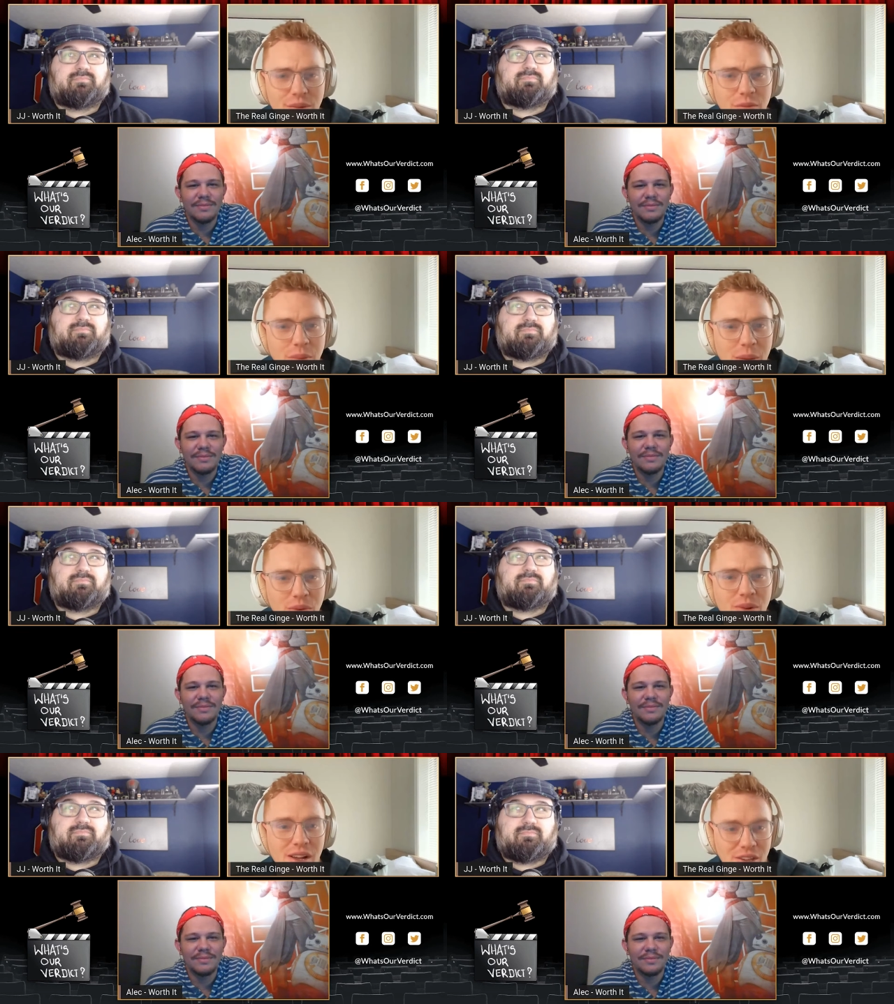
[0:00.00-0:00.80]
Speaker 1: it with
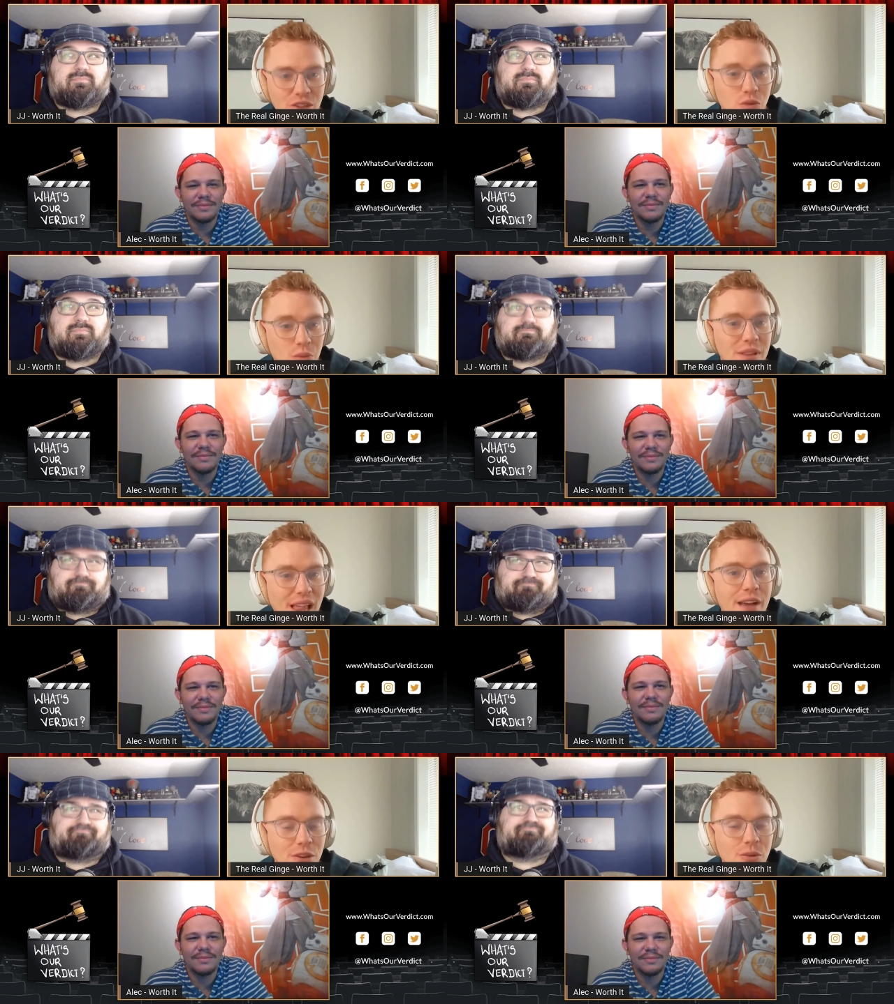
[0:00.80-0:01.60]
people, you will be
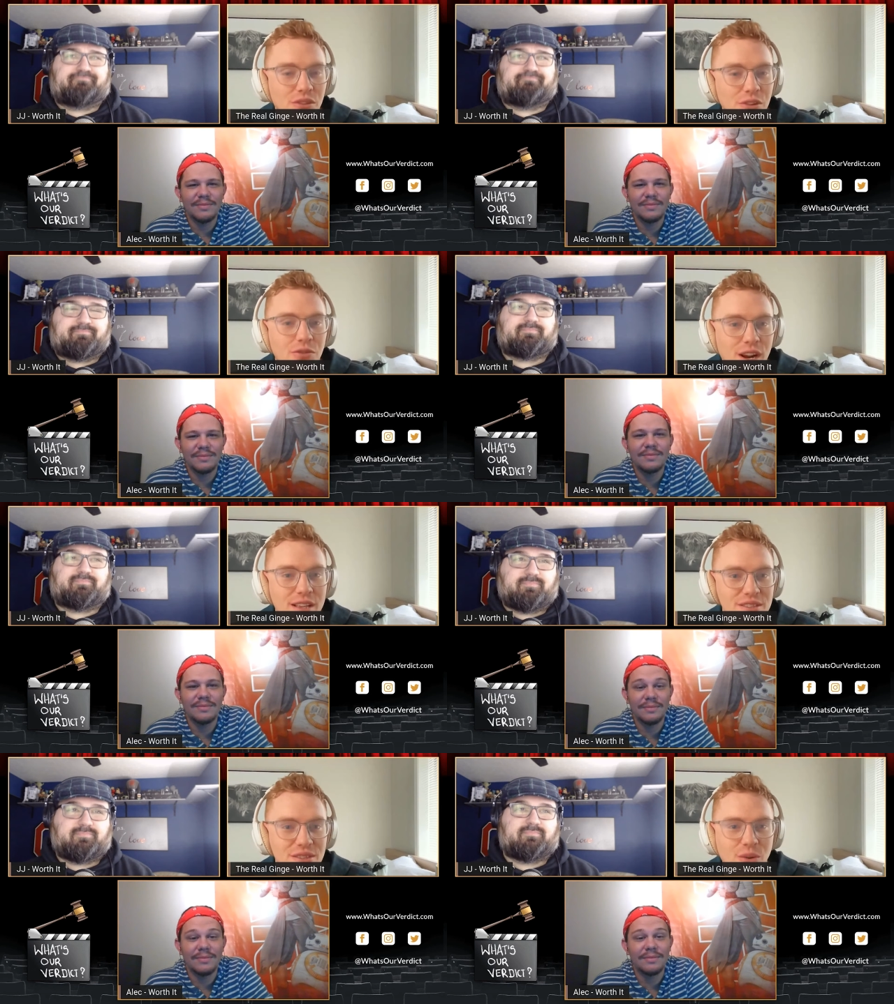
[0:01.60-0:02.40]
laughing with mm-hmm. your
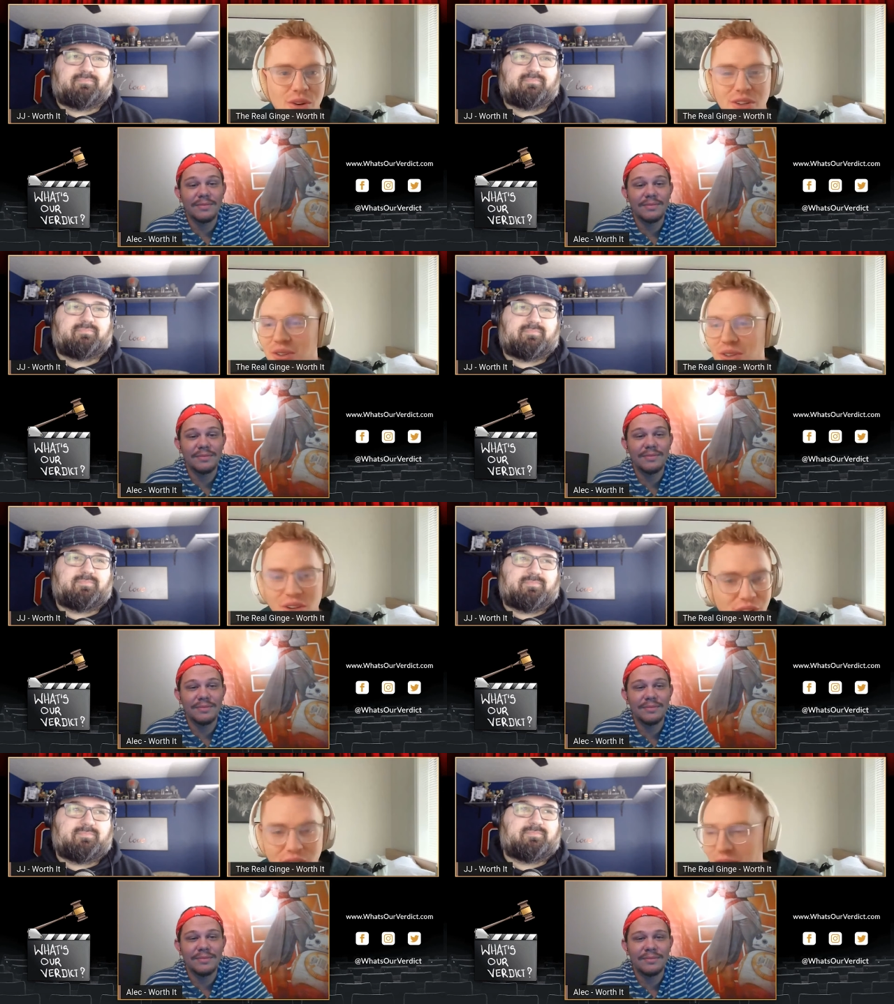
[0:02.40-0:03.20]
friends or your
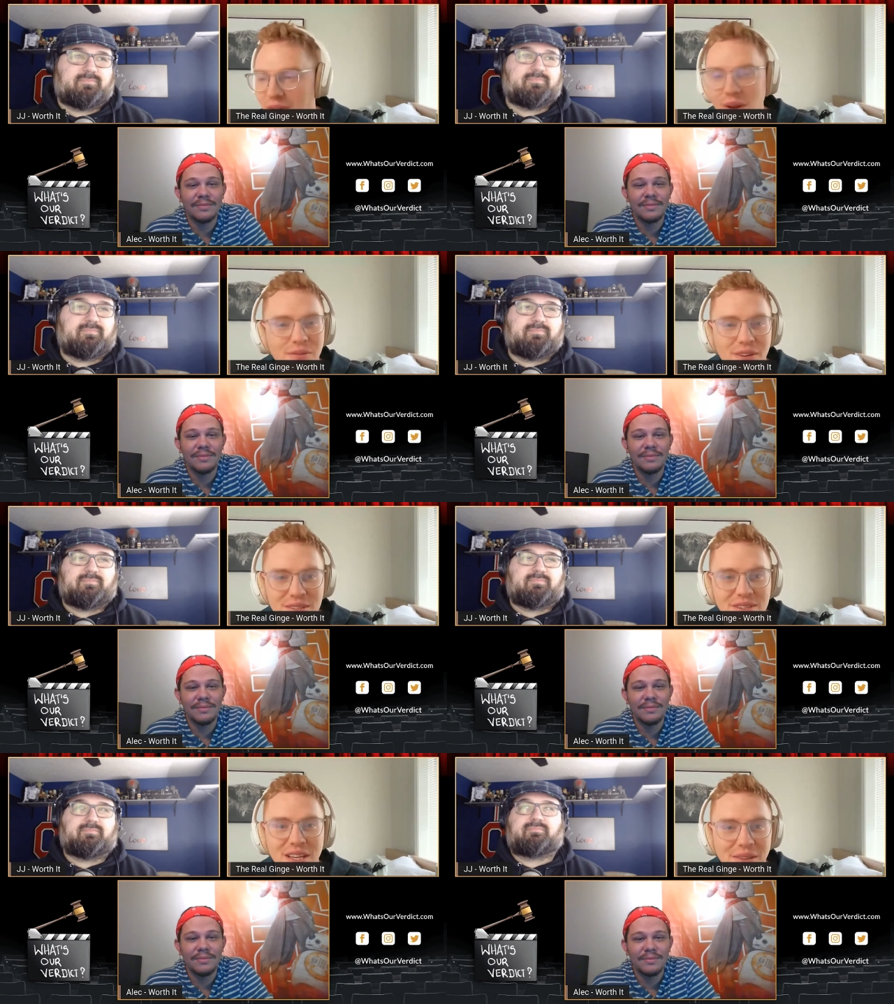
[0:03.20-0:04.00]
your girlfriend, whoever it
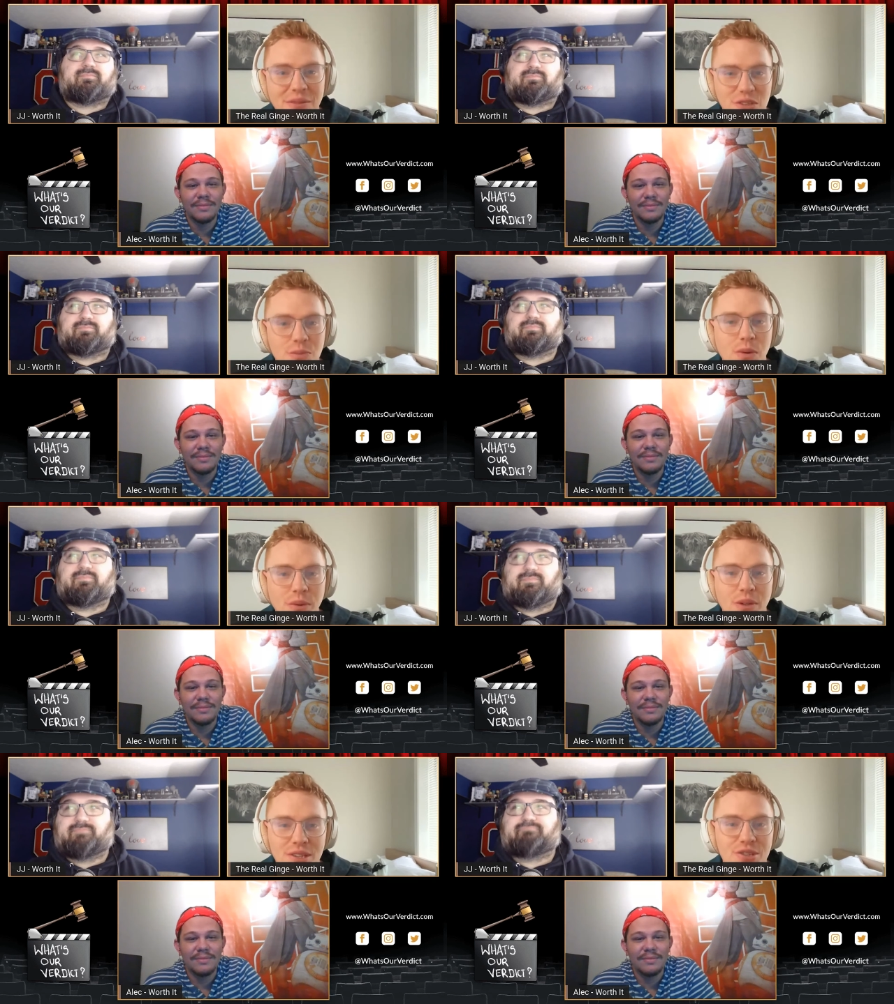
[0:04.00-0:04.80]
is. Like this
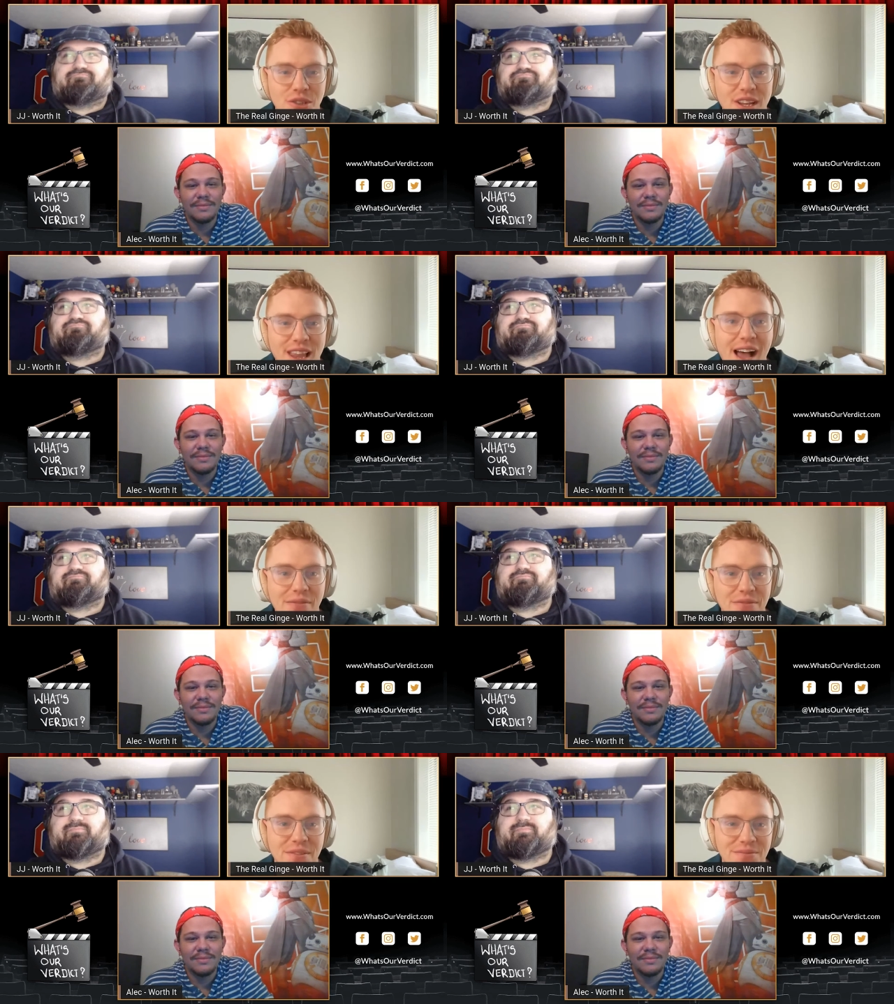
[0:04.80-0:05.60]
movie will get you to
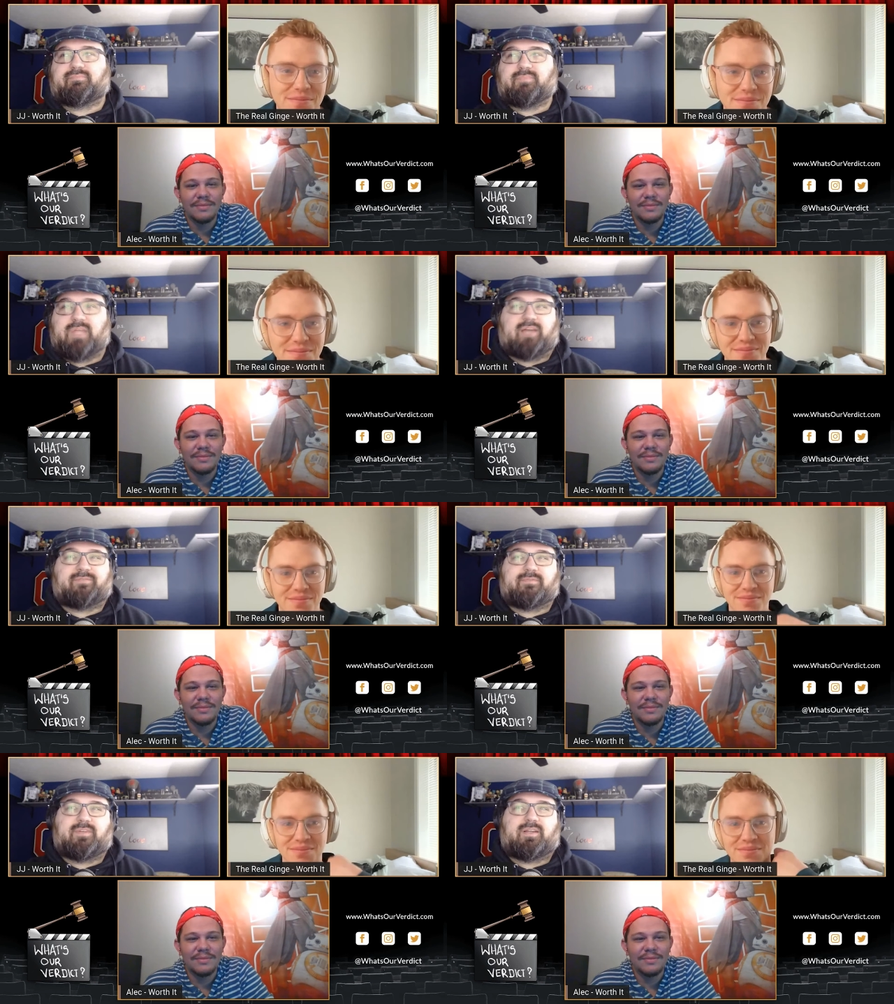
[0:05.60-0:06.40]
laugh.
Speaker 2: Yeah,
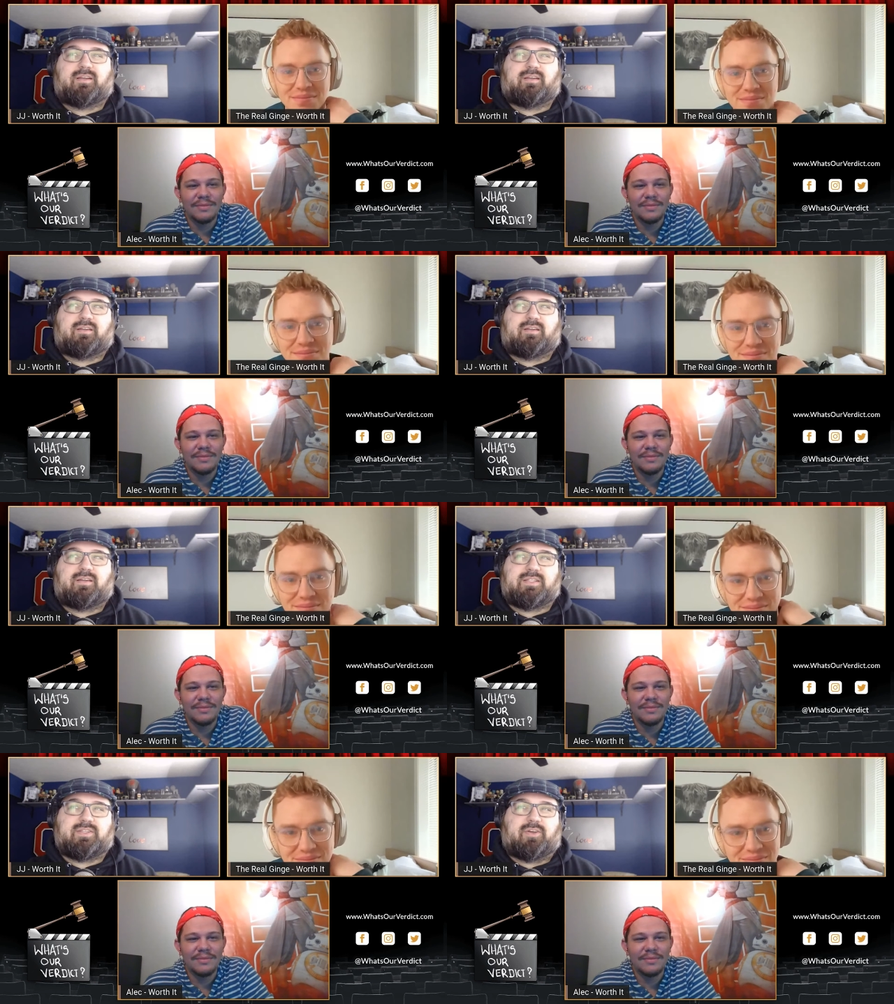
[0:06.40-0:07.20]

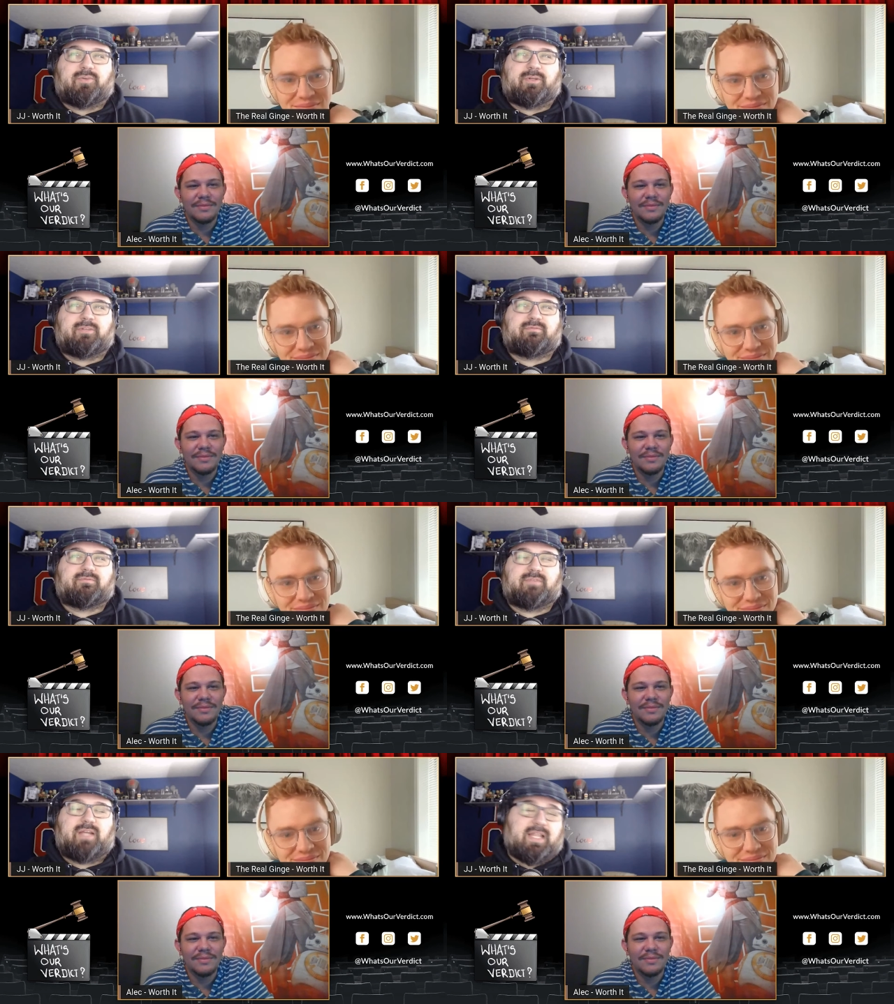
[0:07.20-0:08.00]
it's a good one.
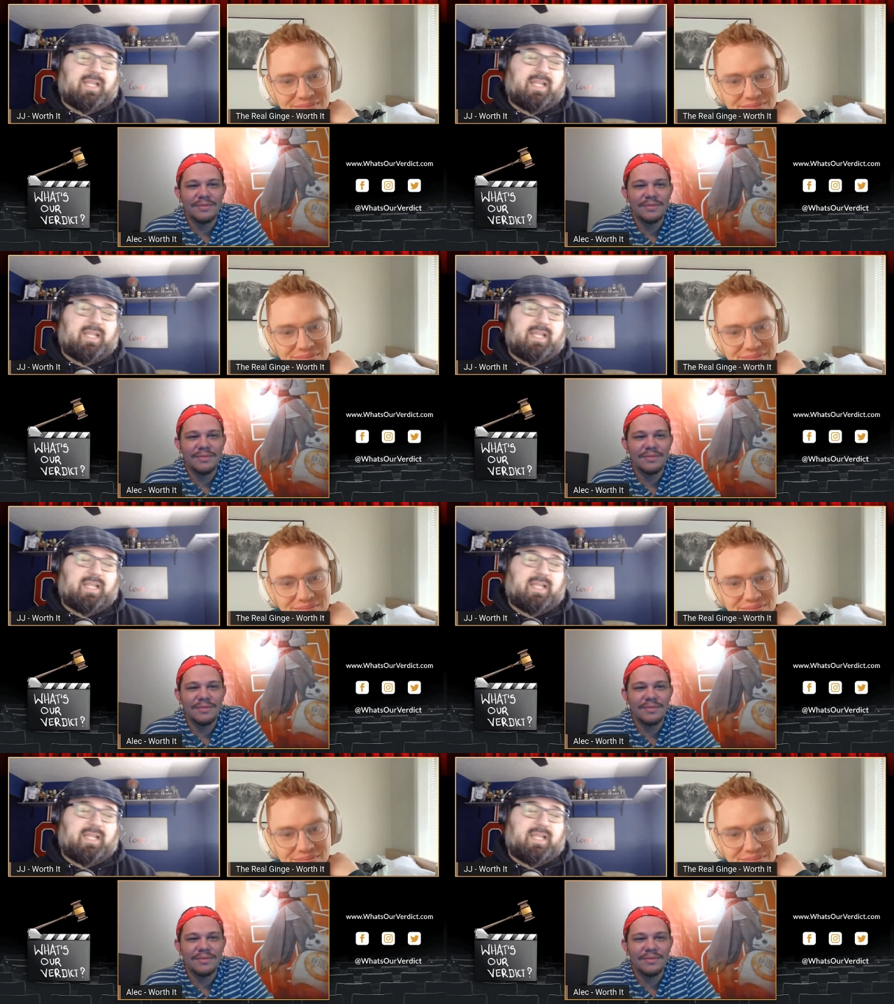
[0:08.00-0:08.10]
I